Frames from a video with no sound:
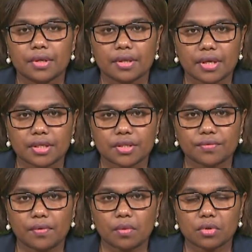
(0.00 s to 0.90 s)
Thanks
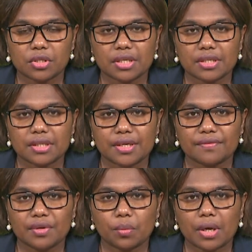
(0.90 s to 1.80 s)
for watching
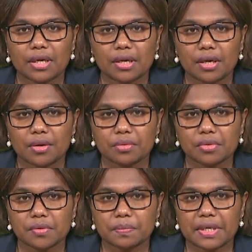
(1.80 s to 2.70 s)
TV Wan
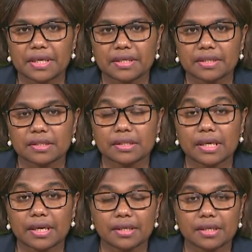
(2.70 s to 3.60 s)
News. Please
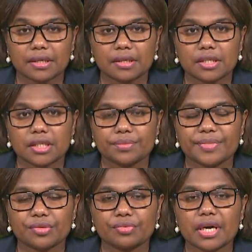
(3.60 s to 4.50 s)
like and
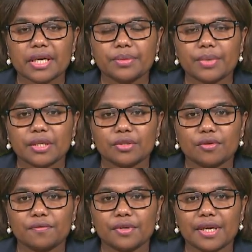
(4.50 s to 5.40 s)
subscribe, and
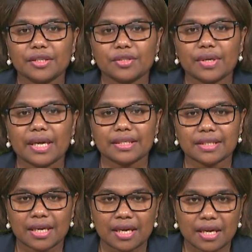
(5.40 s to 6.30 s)
don't forget to hit
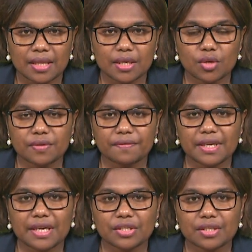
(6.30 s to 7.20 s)
the
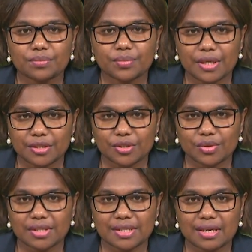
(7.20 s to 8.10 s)
notification bell to
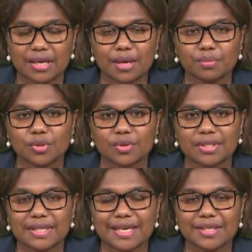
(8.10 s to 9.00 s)
stay up to
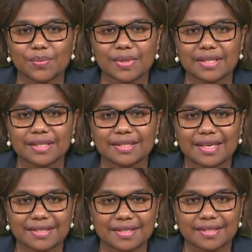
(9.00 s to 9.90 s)
date with the
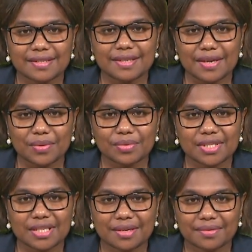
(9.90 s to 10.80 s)
latest news.